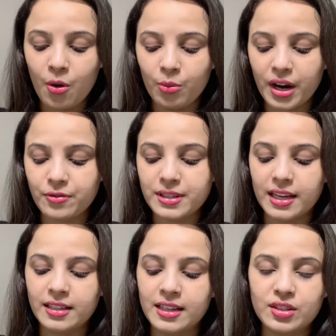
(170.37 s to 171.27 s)
What I've
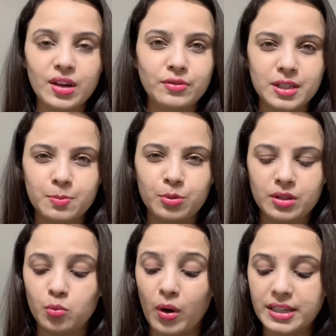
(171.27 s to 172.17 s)
done is I've just put
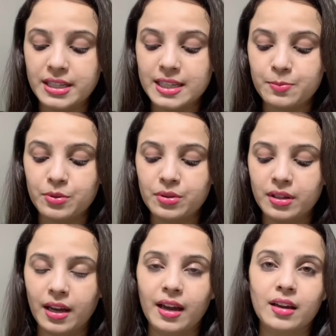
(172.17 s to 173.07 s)
one teaspoon
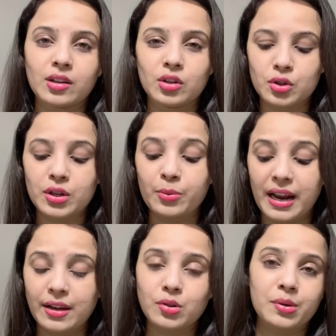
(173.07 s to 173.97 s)
and usually when
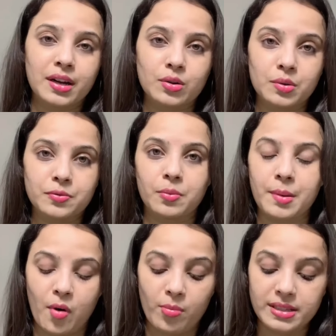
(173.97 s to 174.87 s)
I do it, I do it for my
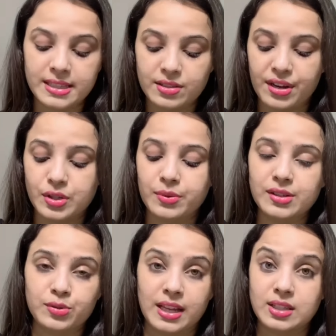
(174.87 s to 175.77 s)
mom and sister as well.
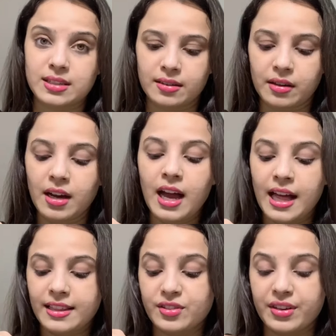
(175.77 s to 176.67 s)
So that's the,
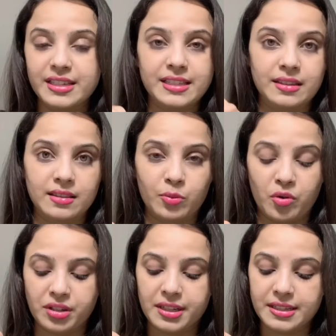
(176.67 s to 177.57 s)
that's the reason the
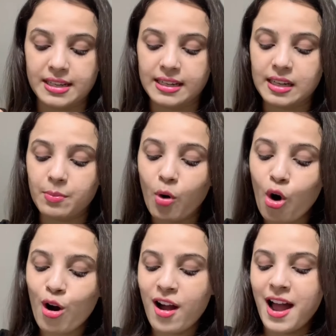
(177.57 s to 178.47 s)
quantity is a little
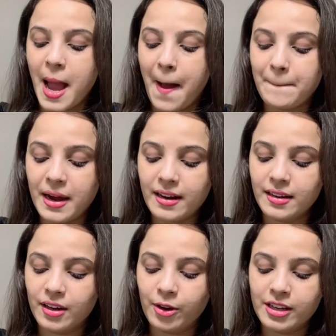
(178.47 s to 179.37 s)
more. But
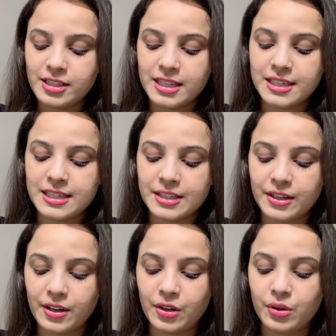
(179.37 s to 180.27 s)
you can just
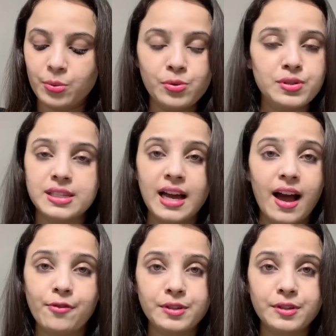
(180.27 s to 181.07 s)
use half a